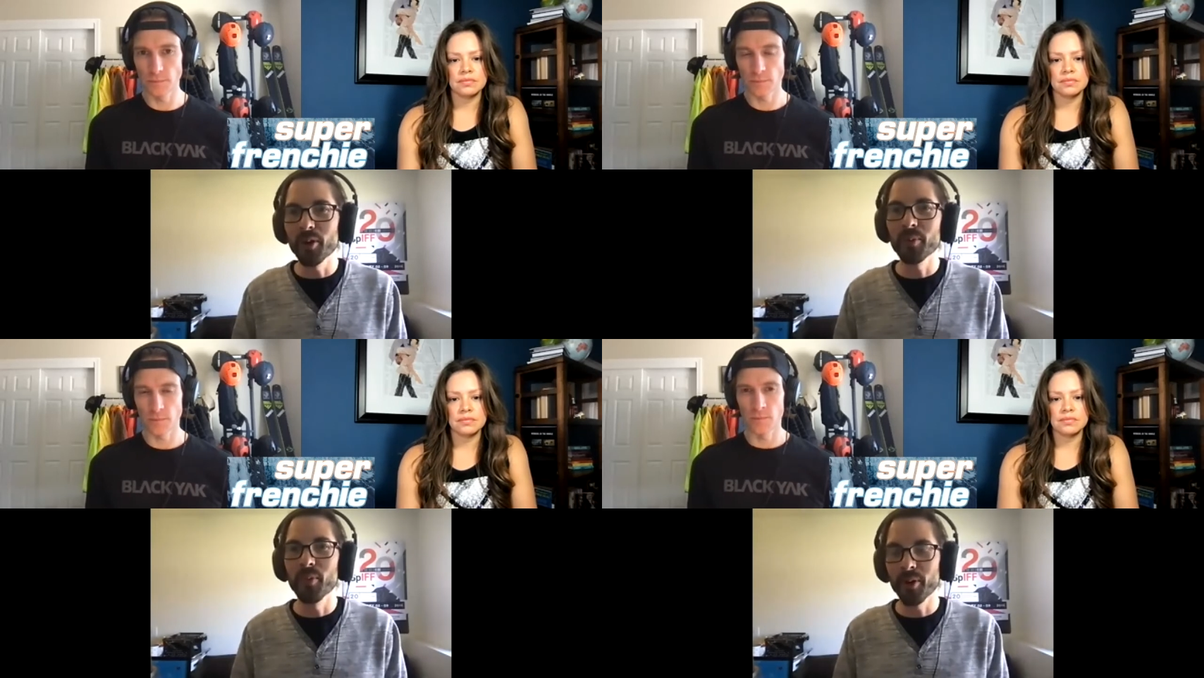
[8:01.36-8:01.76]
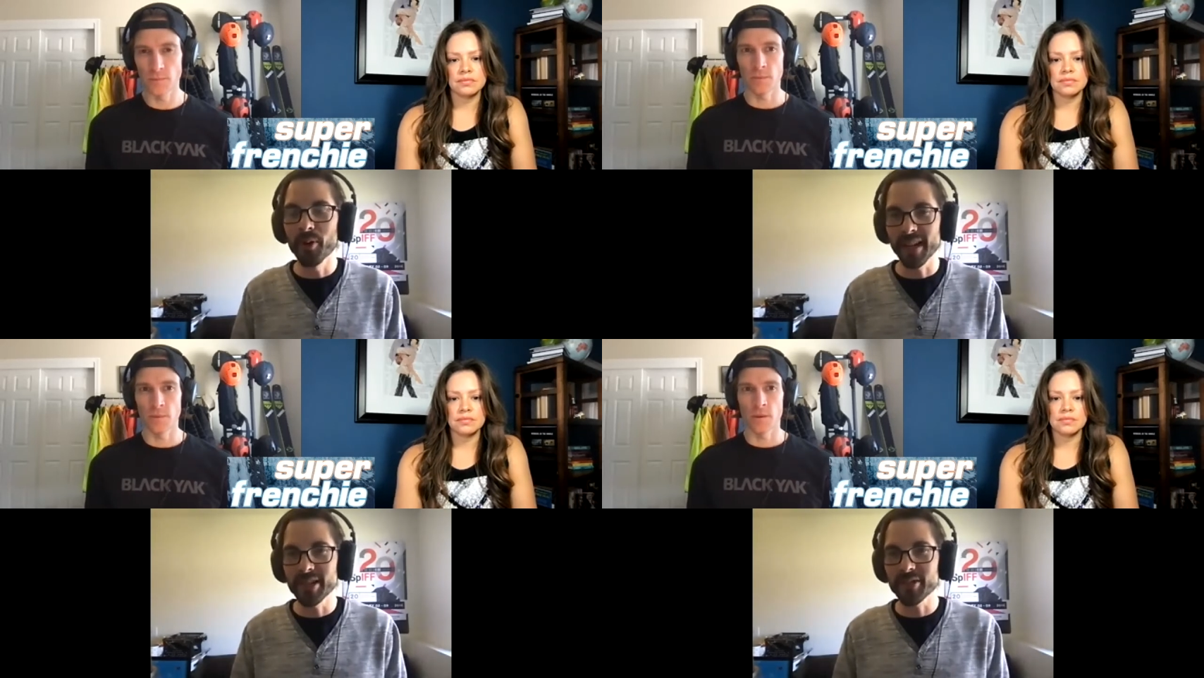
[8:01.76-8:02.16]
Speaker 1: and more
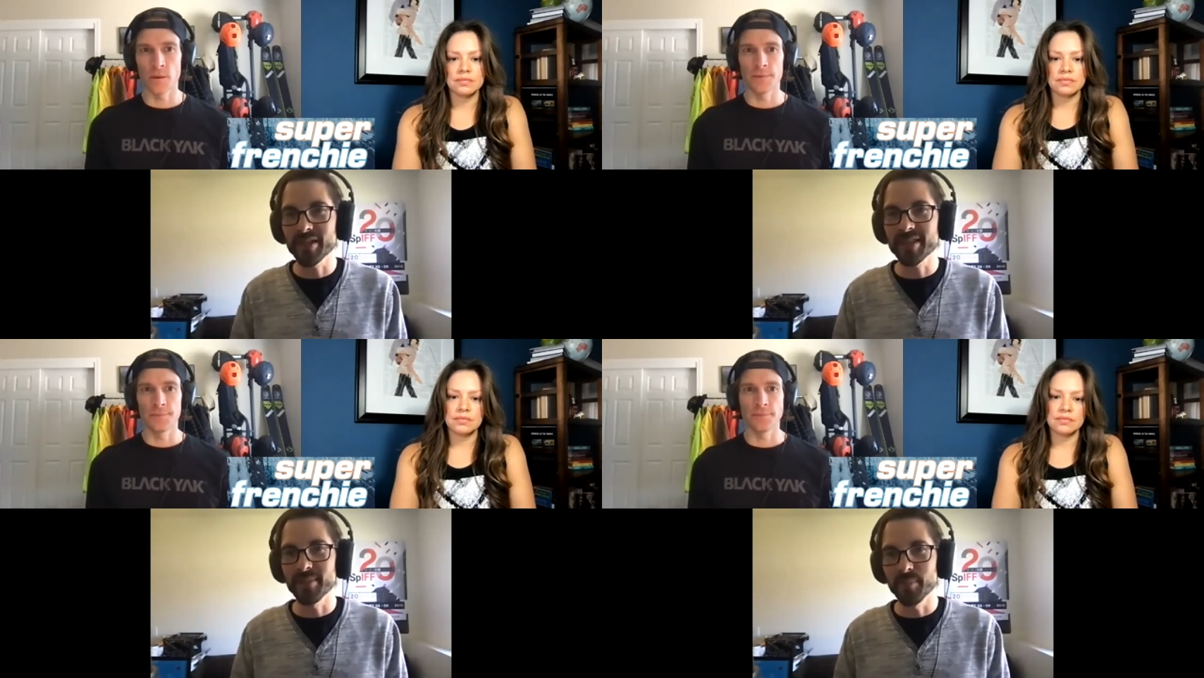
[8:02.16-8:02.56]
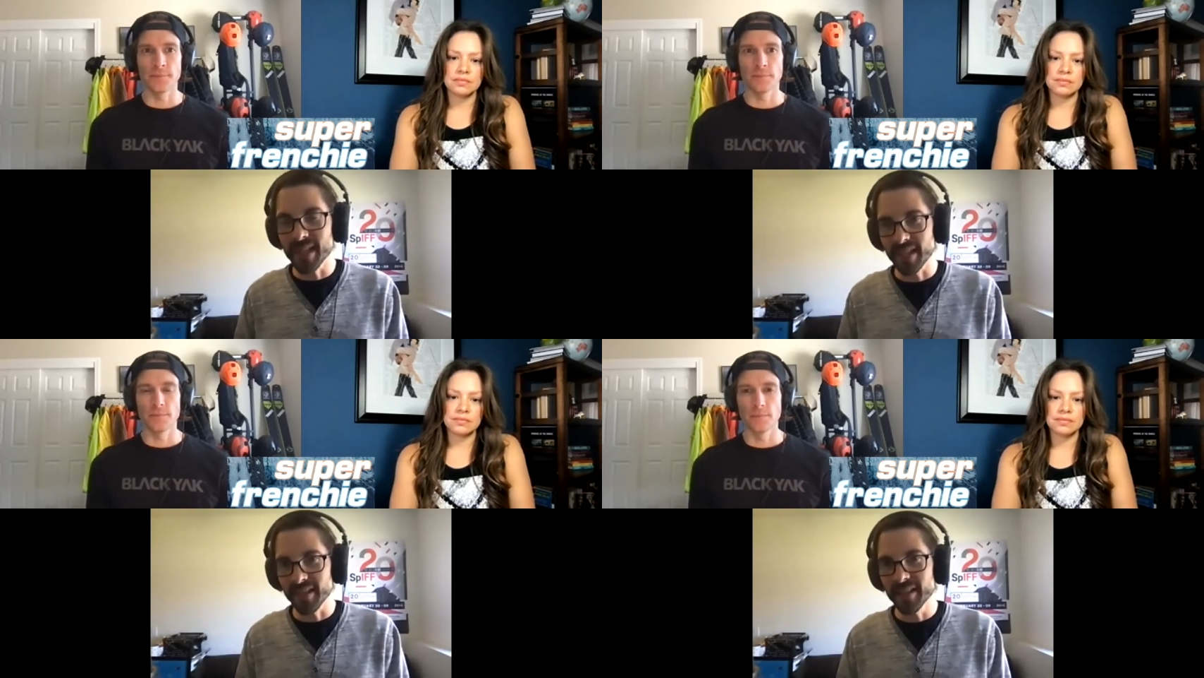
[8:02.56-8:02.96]
interest to
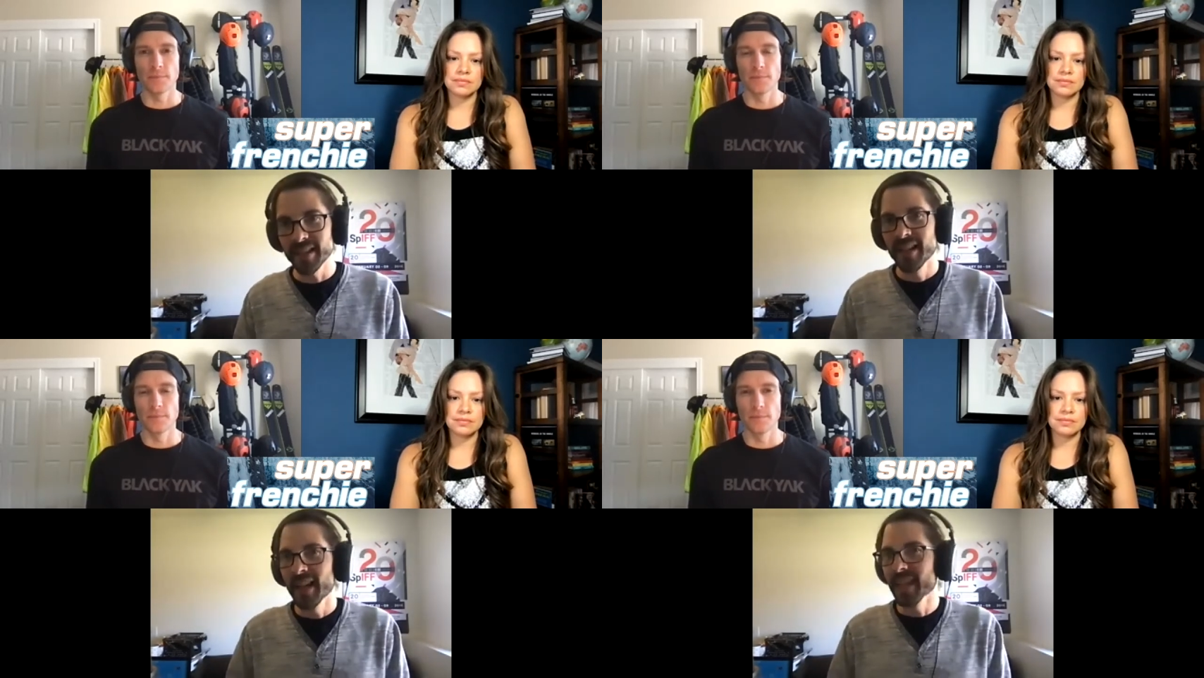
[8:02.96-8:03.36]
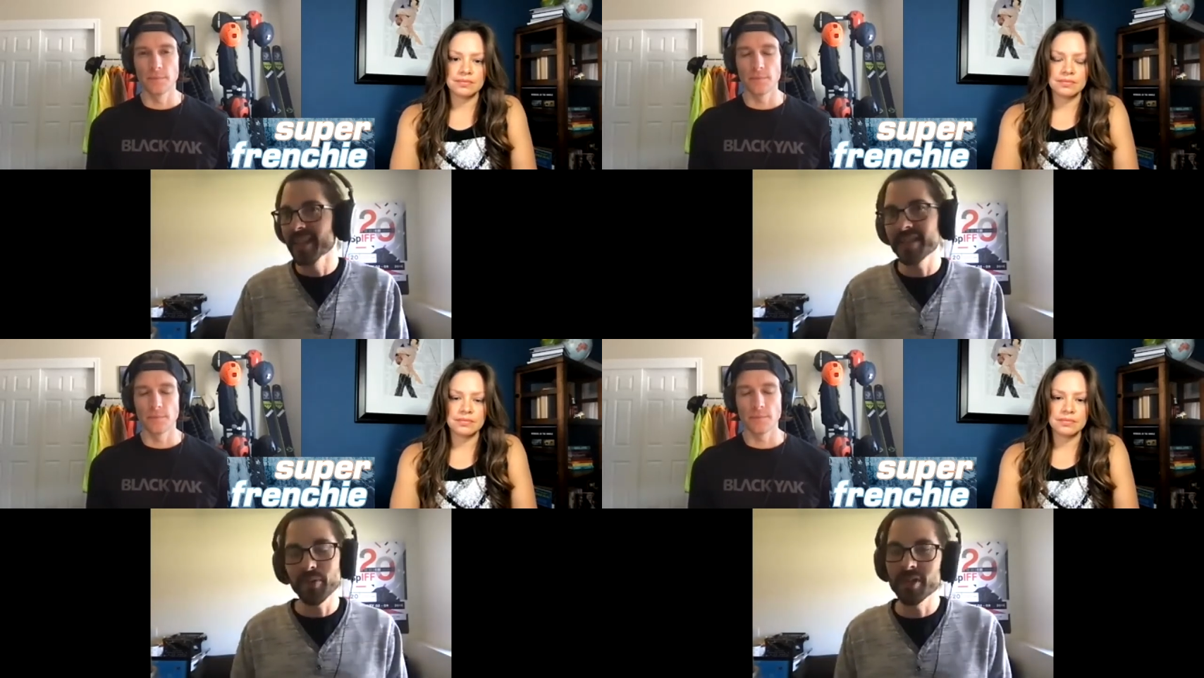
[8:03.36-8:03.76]
me and the
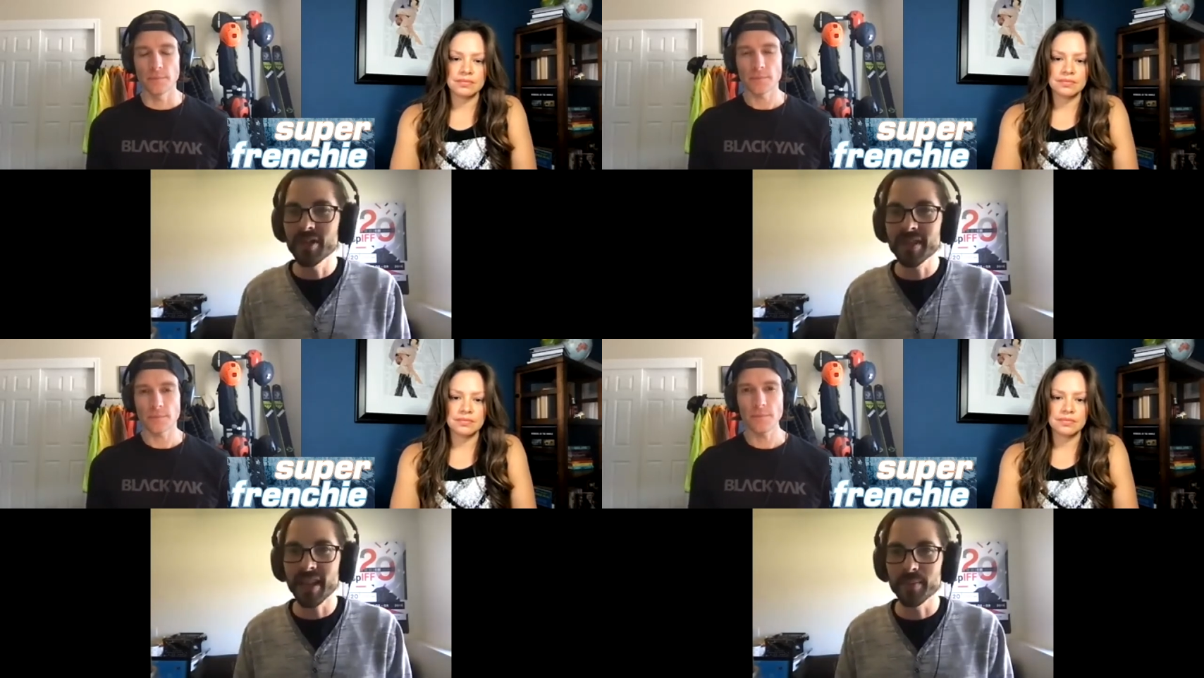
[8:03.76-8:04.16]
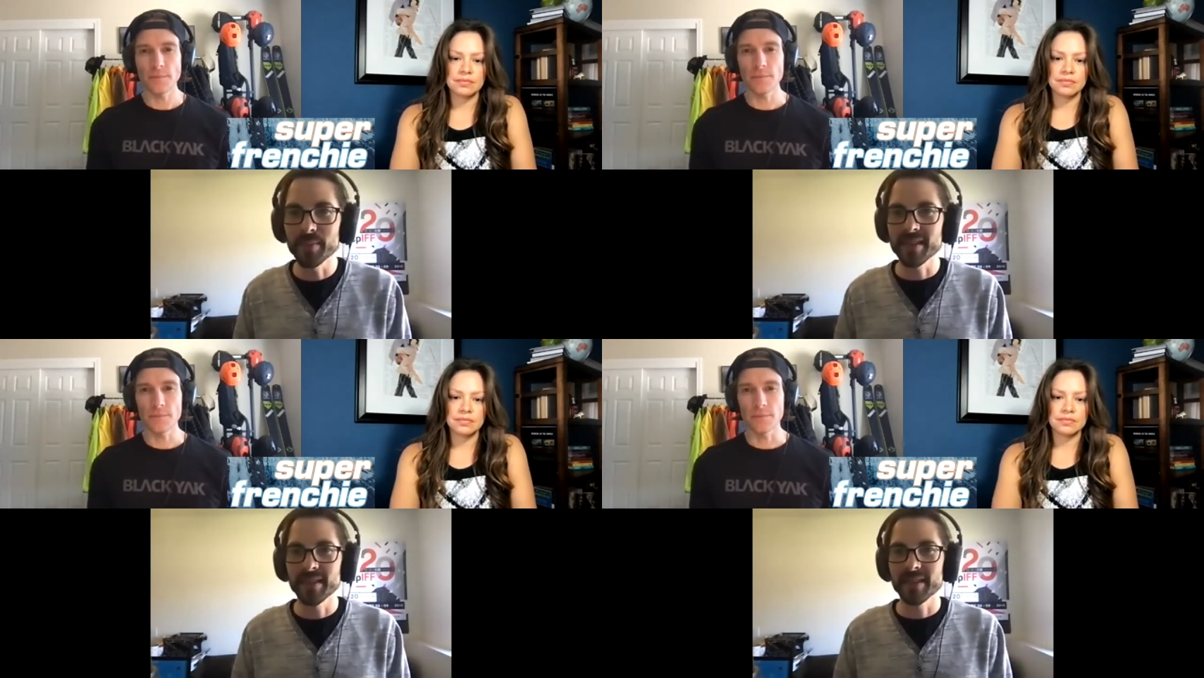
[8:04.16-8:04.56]
story just kept
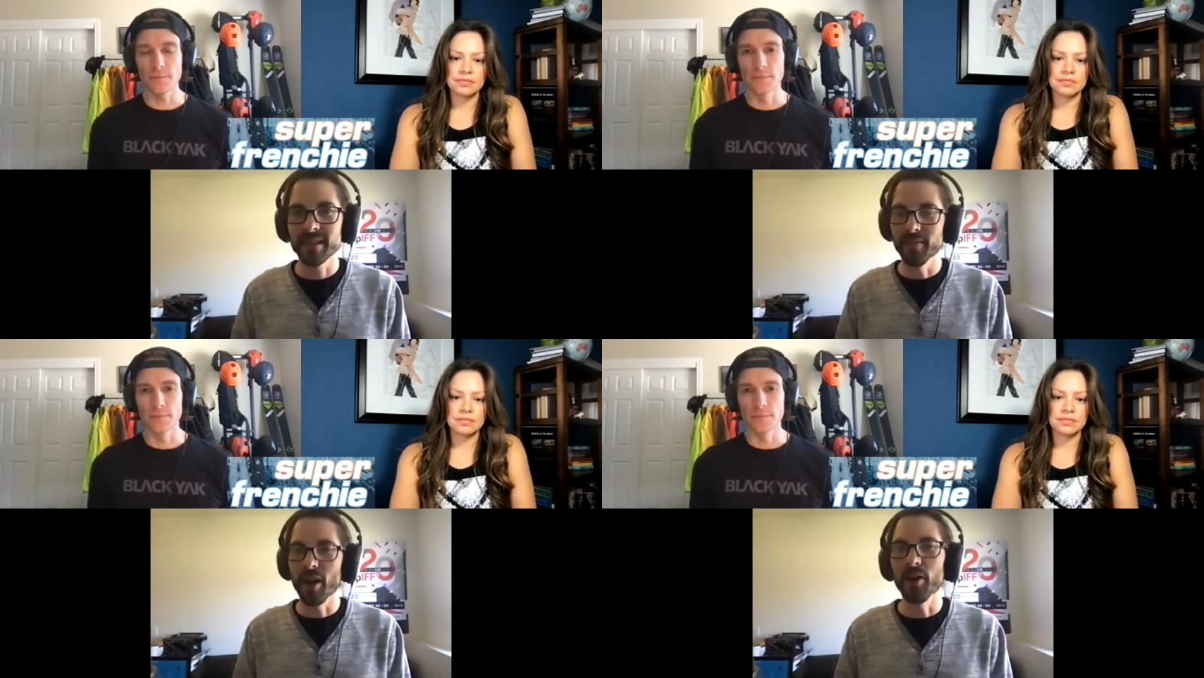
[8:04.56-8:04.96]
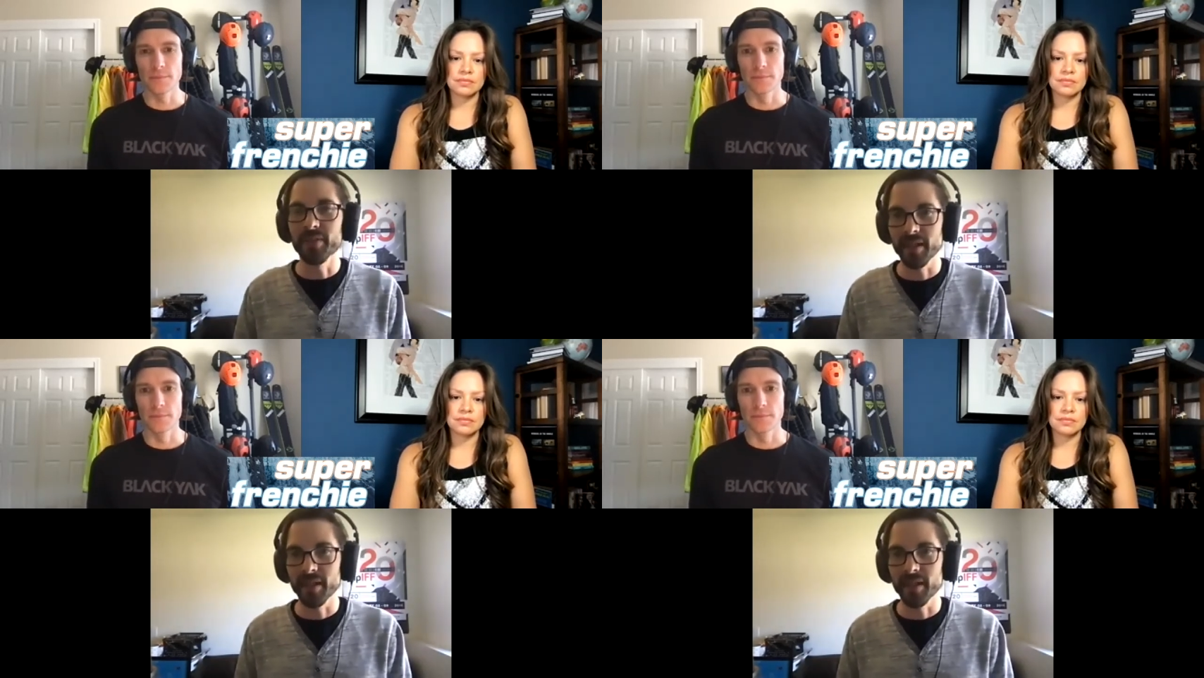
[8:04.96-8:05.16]
evolving